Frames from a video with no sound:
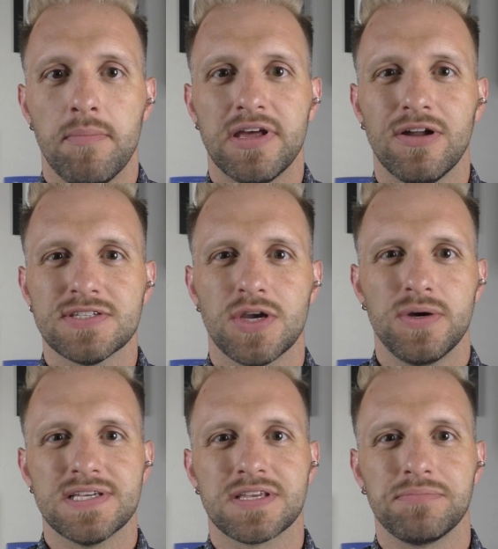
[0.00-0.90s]
but it also
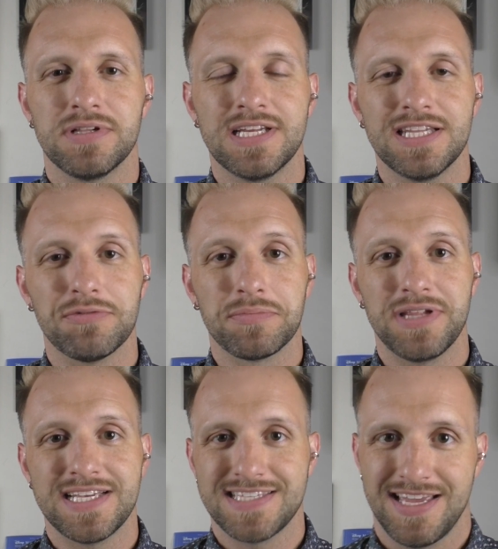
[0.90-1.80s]
is completely
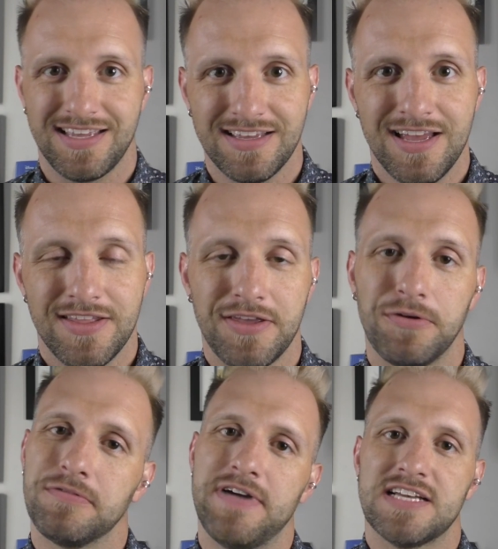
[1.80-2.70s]
replacing the
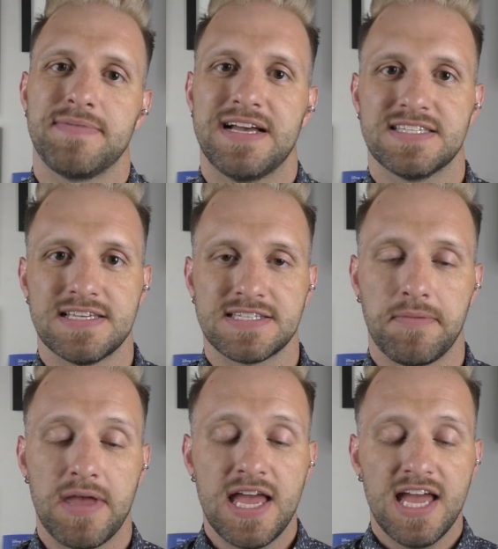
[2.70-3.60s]
old FastPass
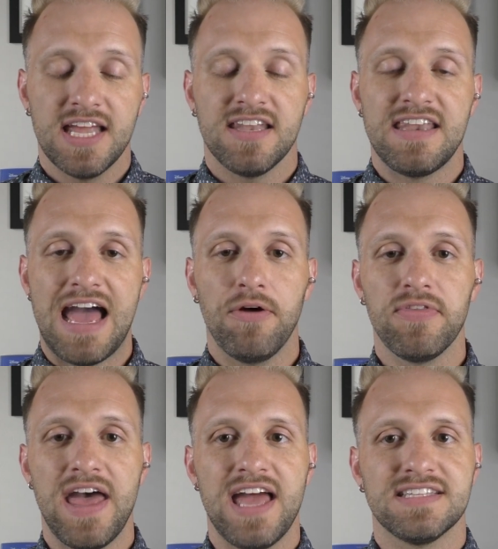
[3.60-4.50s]
system. Now
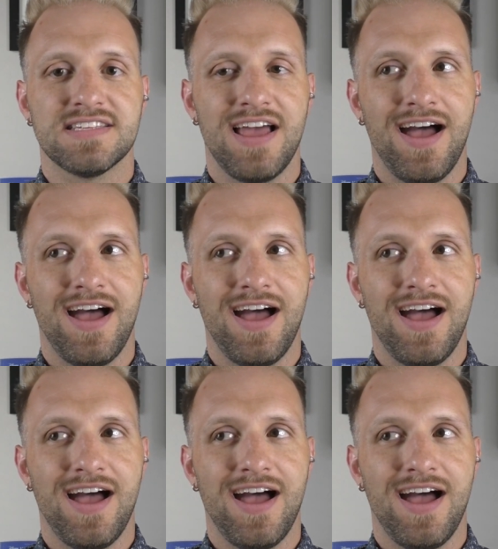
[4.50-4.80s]
that,